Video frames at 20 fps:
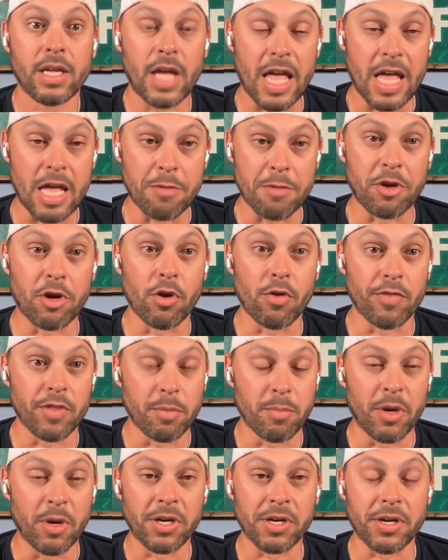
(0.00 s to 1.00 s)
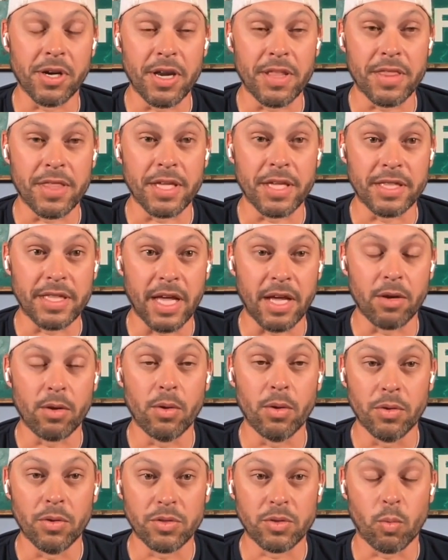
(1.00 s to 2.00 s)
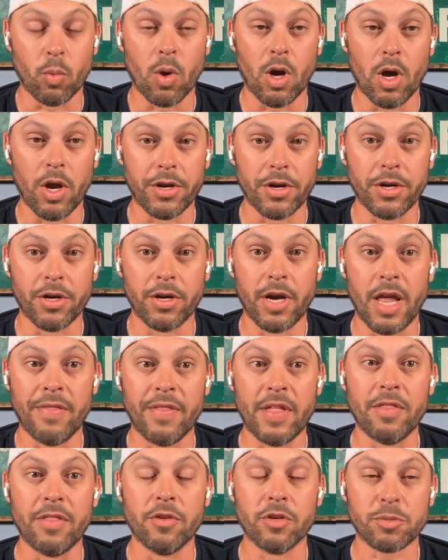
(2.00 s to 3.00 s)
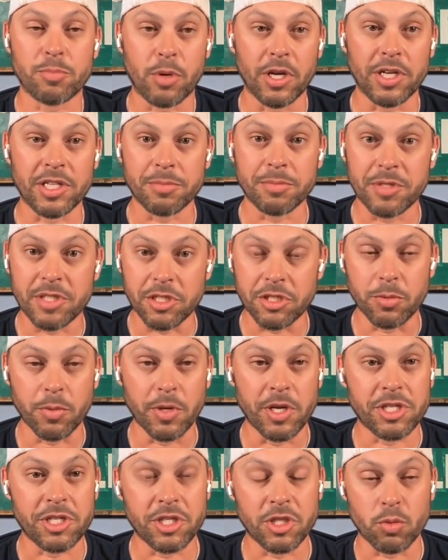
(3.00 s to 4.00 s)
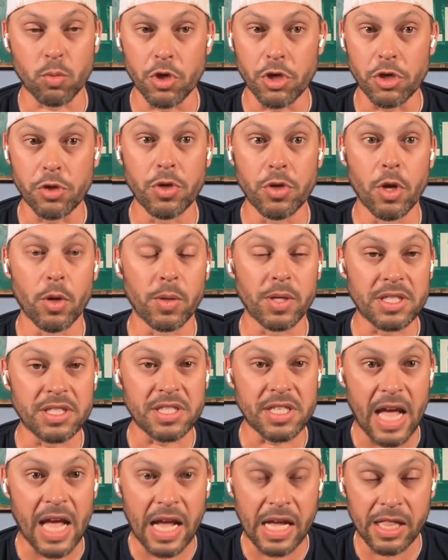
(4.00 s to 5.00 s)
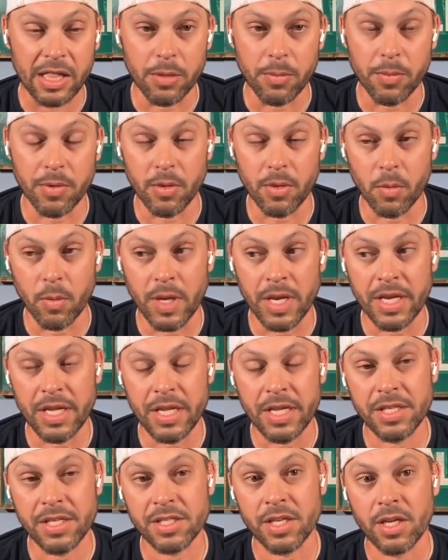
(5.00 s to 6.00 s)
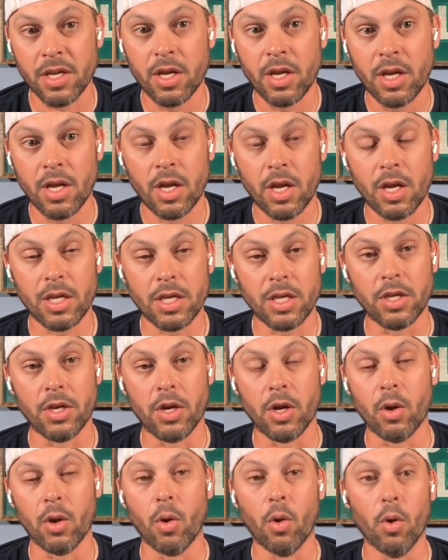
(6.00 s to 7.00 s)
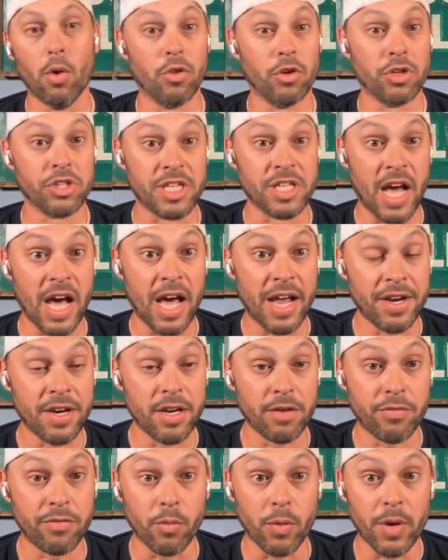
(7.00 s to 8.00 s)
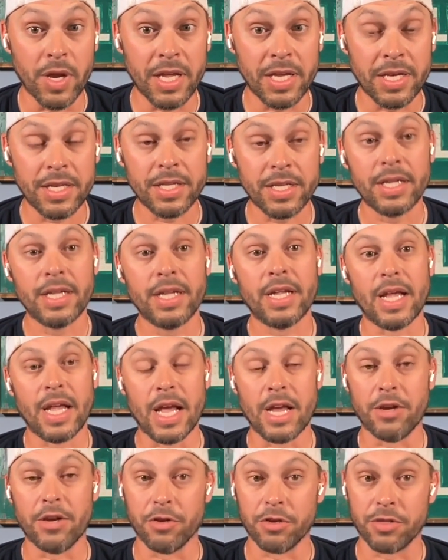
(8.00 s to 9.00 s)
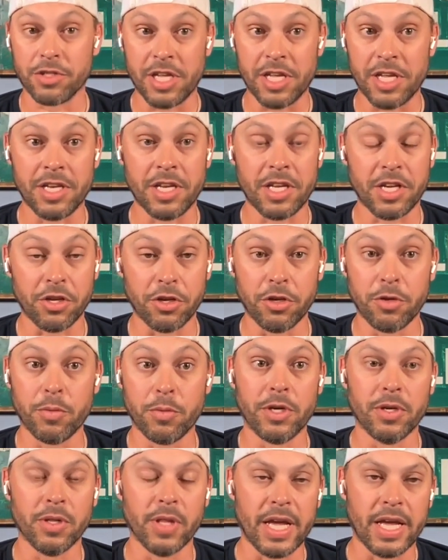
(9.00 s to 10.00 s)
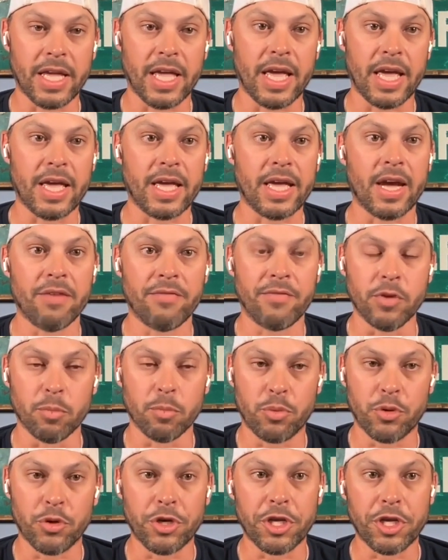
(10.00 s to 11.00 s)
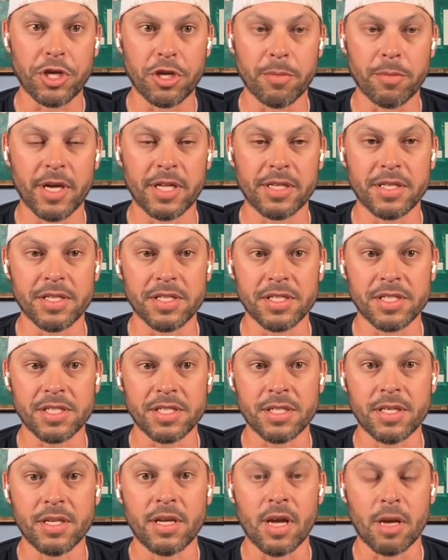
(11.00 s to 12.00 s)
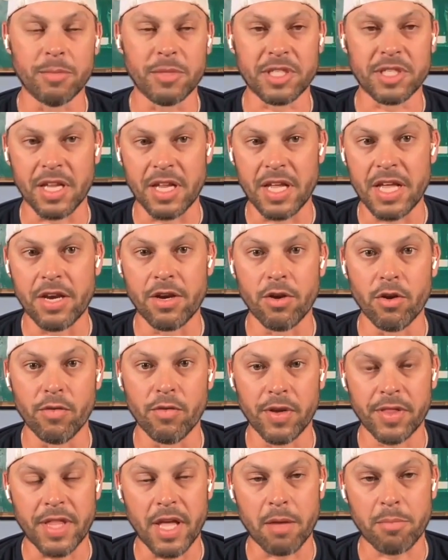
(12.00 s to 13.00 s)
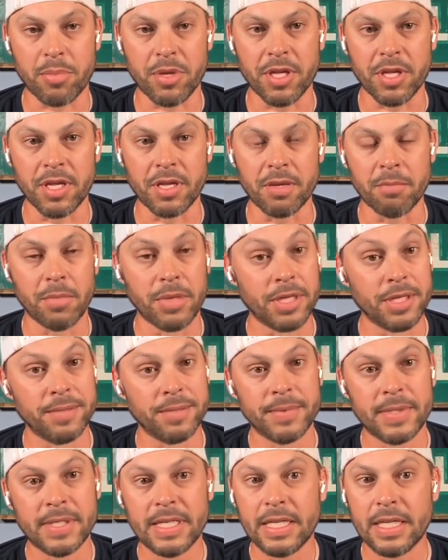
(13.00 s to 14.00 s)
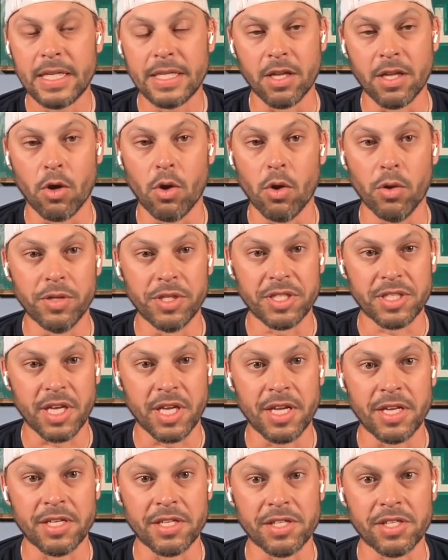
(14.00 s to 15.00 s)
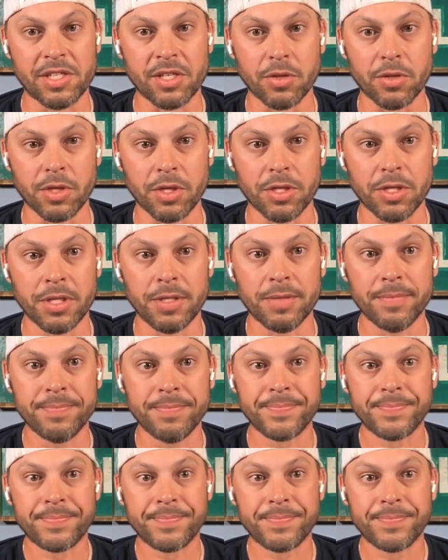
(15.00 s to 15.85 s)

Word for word: aiming it over the bunker, I think that holds water. And then there's probably some situations where you know exactly where the wind is, you know, or there's not enough wind, and you're hitting it good, where you're like, hey, I feel pretty good about this. I'm just going to hit it over at that pin, but the whole design is so good